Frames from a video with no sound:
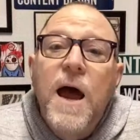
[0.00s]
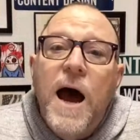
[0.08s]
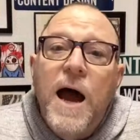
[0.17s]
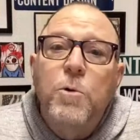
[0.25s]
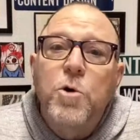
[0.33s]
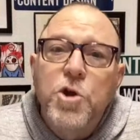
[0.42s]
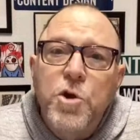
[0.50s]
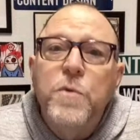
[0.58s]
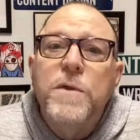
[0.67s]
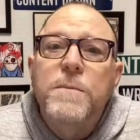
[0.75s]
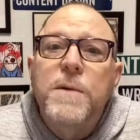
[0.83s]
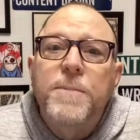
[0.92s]
I will queue
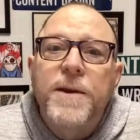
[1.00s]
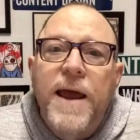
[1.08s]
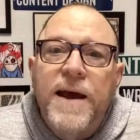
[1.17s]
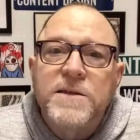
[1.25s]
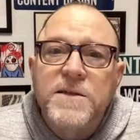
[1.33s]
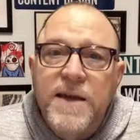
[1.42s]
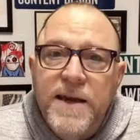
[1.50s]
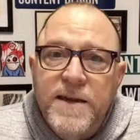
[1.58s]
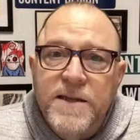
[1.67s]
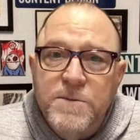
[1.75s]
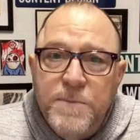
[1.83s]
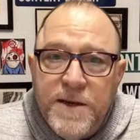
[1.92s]
them up and ask Ed
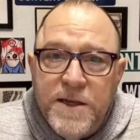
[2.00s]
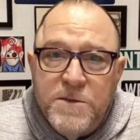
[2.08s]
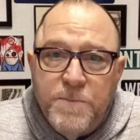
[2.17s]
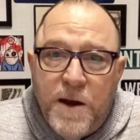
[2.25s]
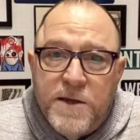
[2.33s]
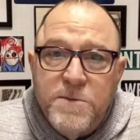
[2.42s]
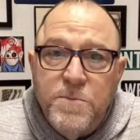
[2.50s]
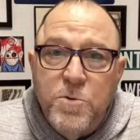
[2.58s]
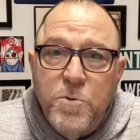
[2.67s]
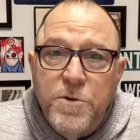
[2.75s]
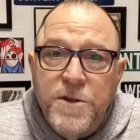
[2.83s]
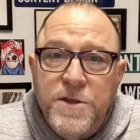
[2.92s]
as many as possible
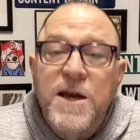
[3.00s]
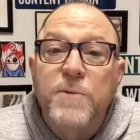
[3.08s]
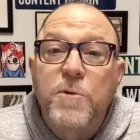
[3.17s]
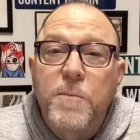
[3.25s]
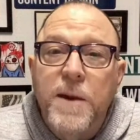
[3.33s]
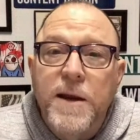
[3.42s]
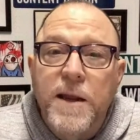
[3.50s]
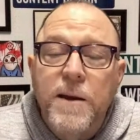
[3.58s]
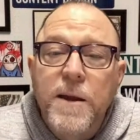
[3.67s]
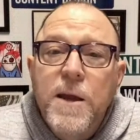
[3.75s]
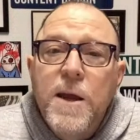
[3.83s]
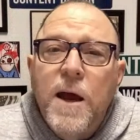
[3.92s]
with the time remaining
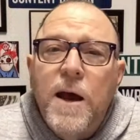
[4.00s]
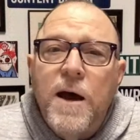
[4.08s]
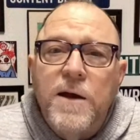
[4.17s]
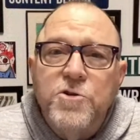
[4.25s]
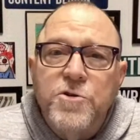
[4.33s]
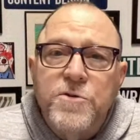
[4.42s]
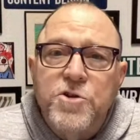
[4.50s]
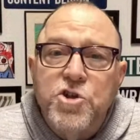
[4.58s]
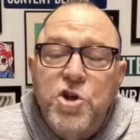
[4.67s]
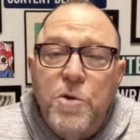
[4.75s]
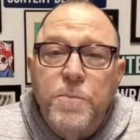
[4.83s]
during the show.